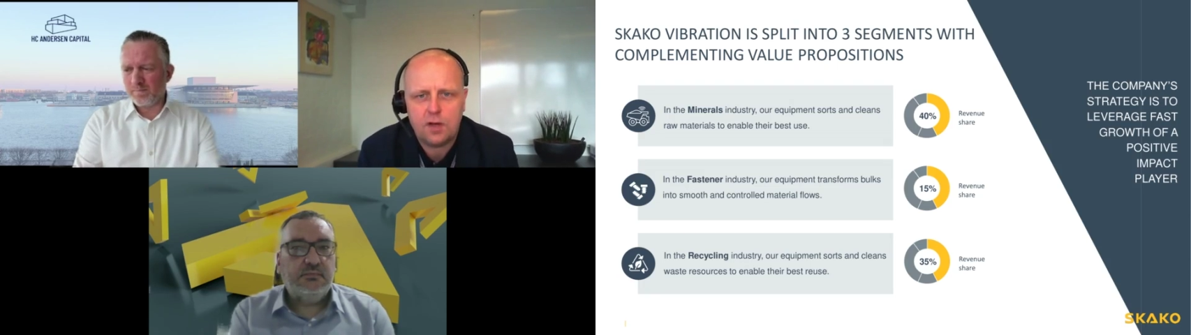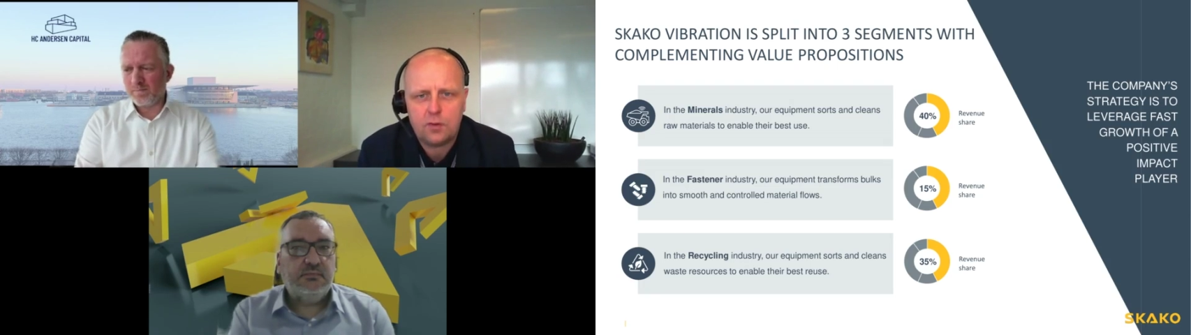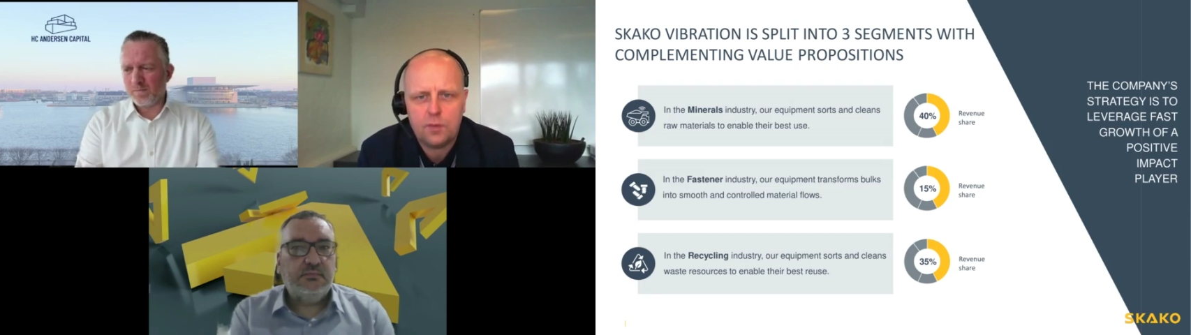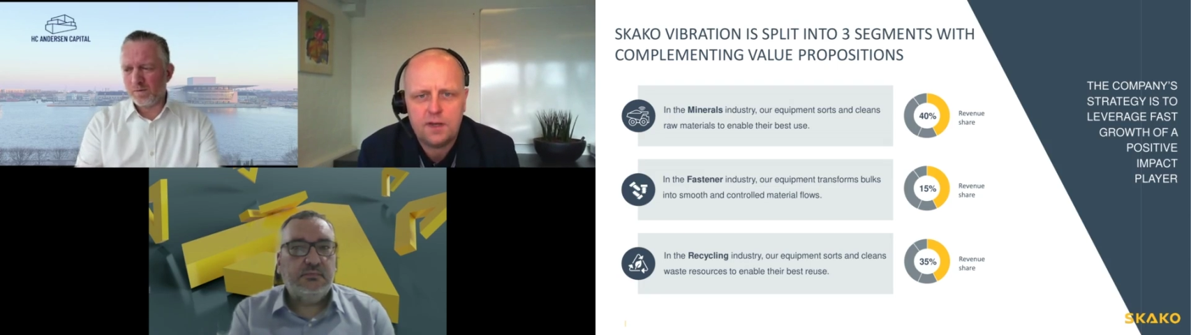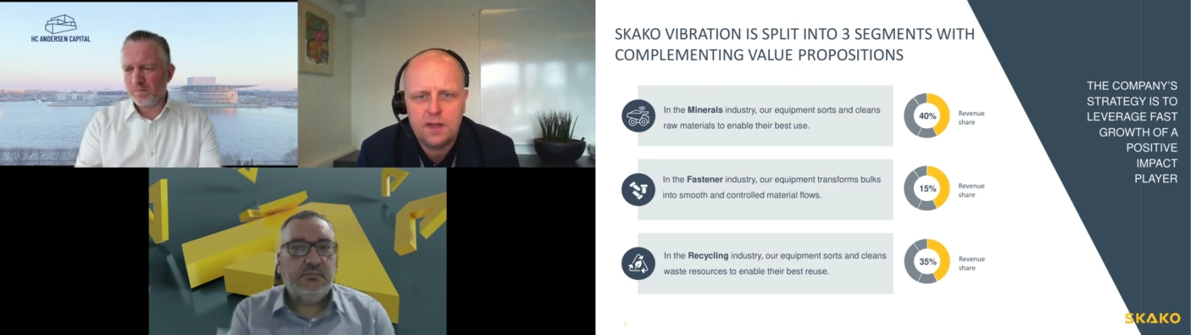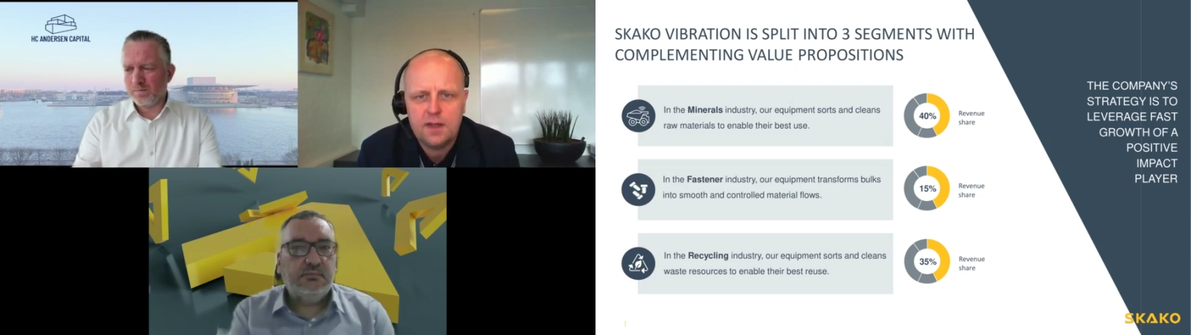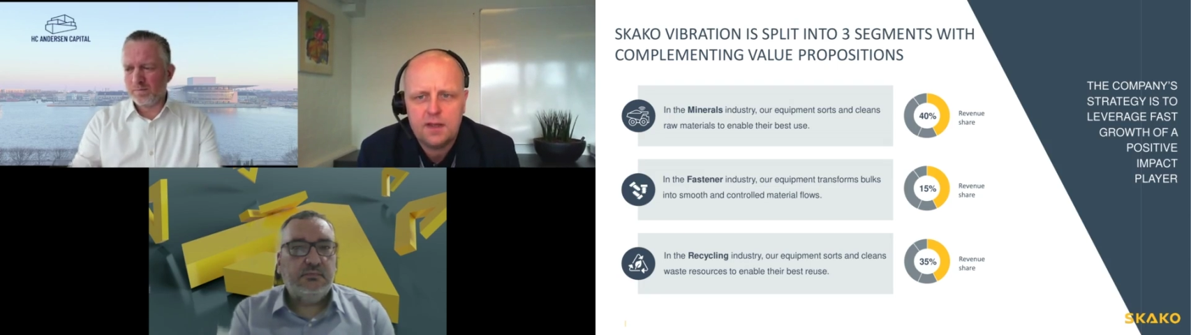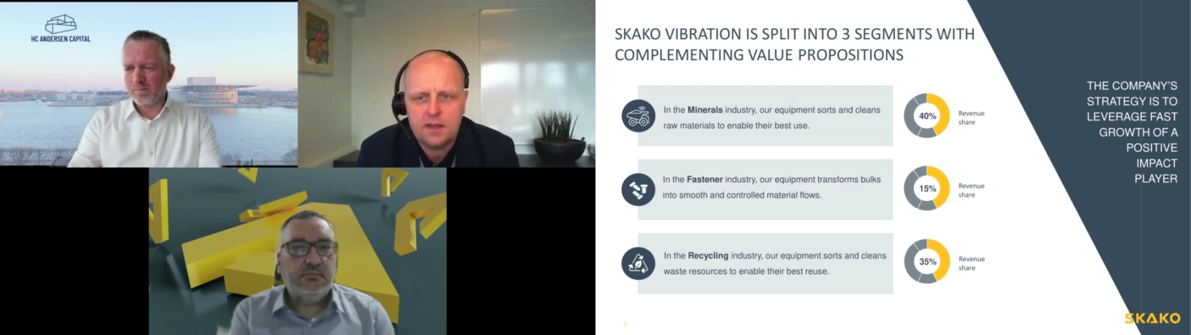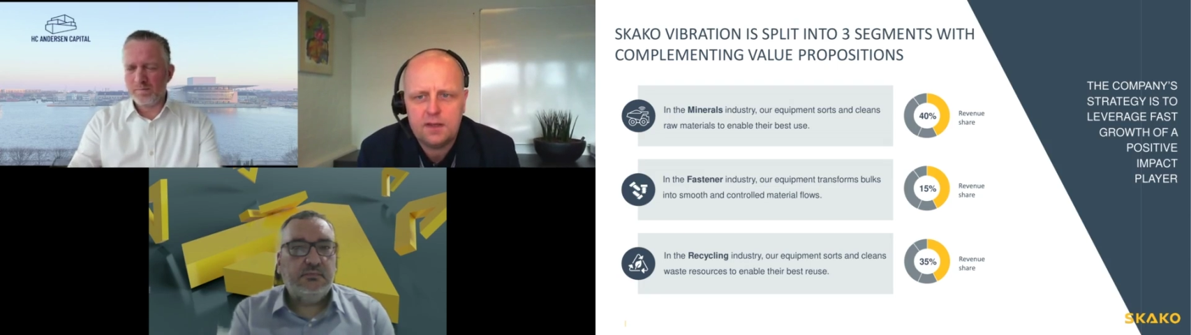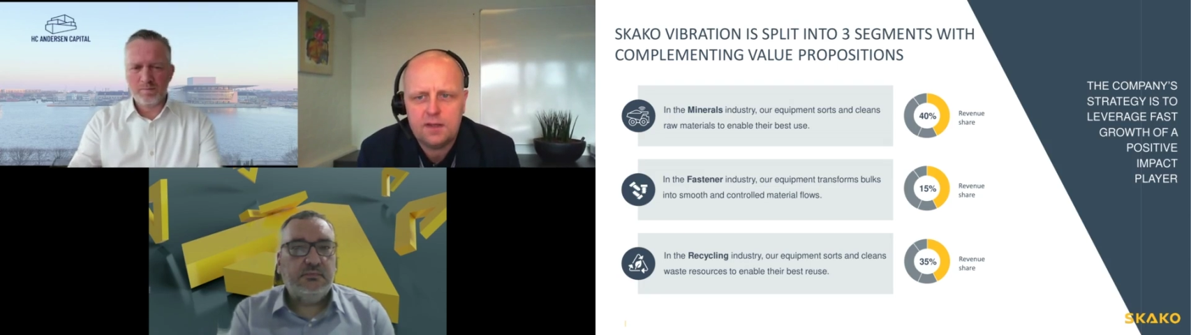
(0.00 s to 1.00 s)
concrete,
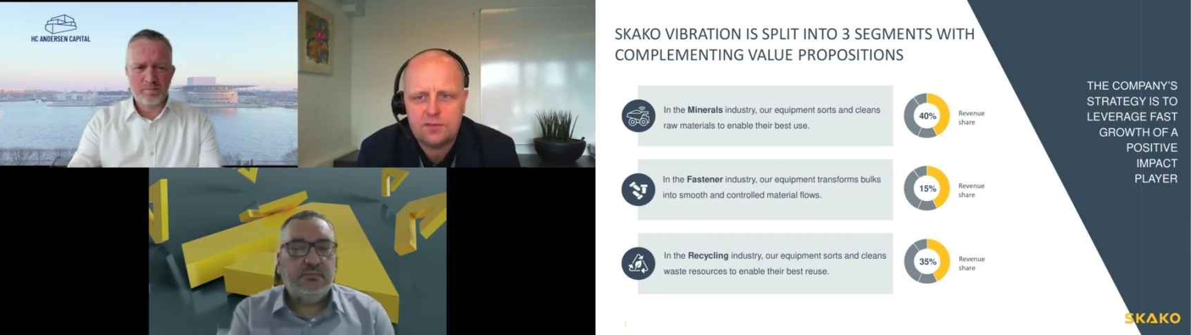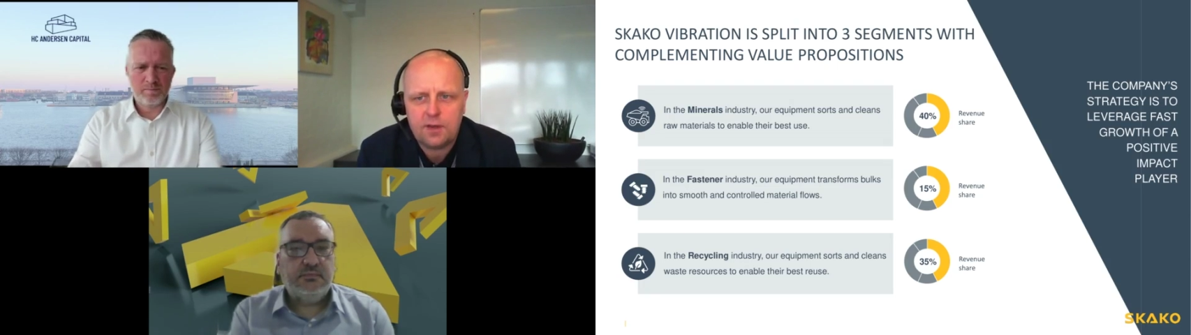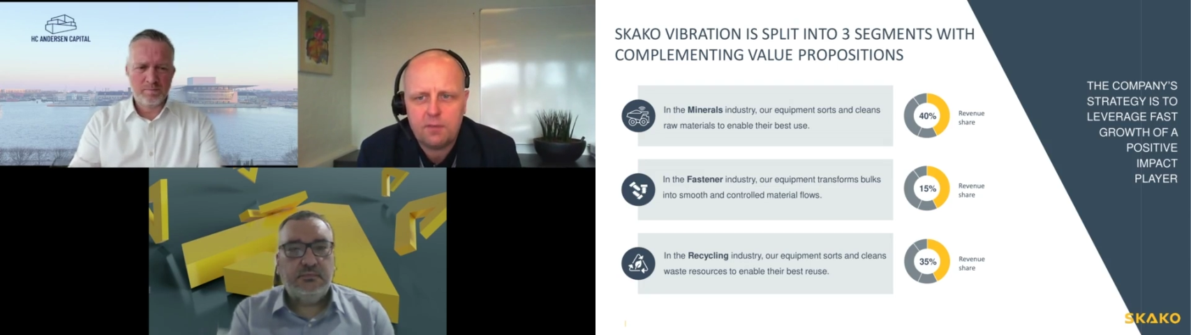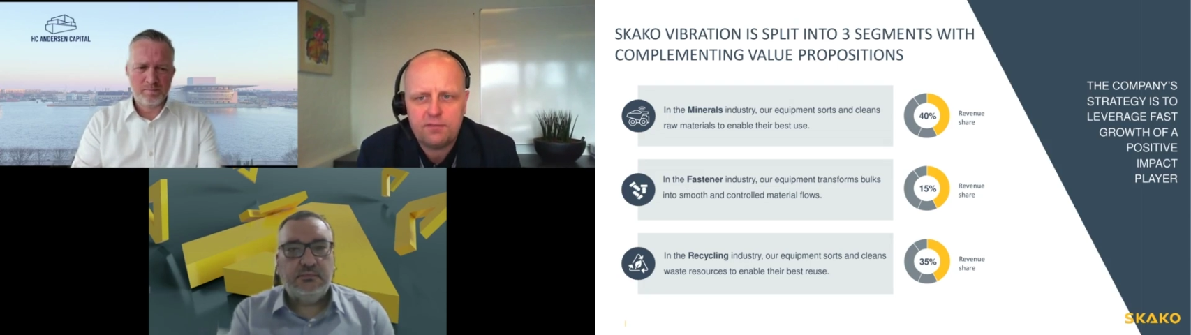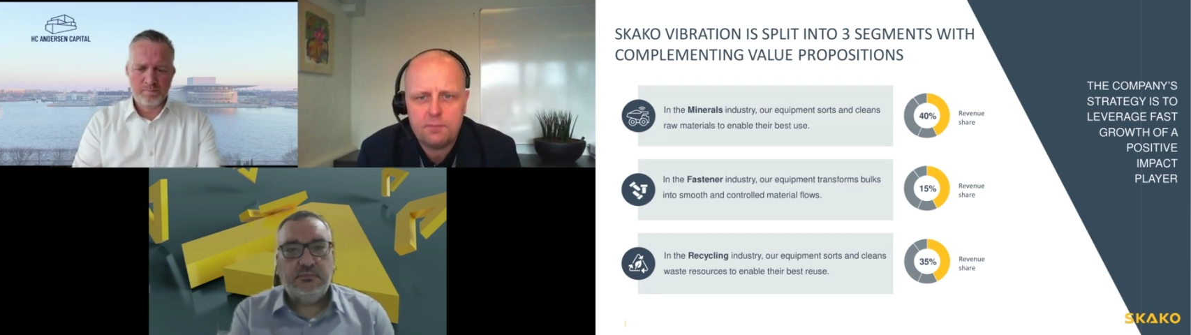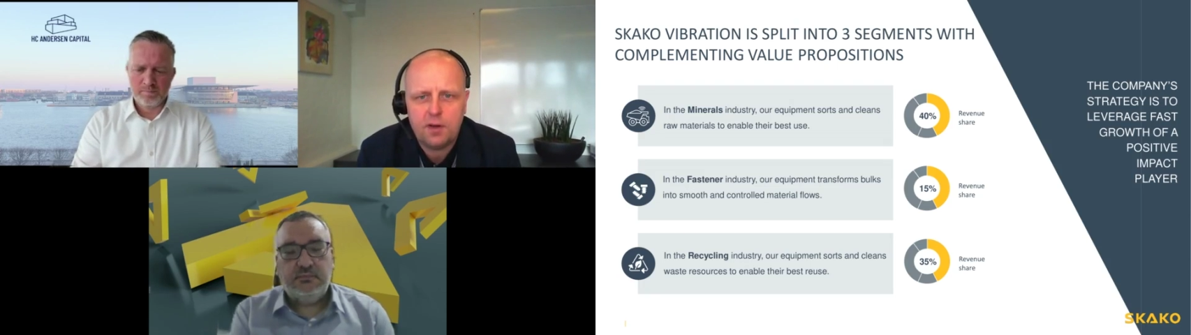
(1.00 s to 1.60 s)
some of the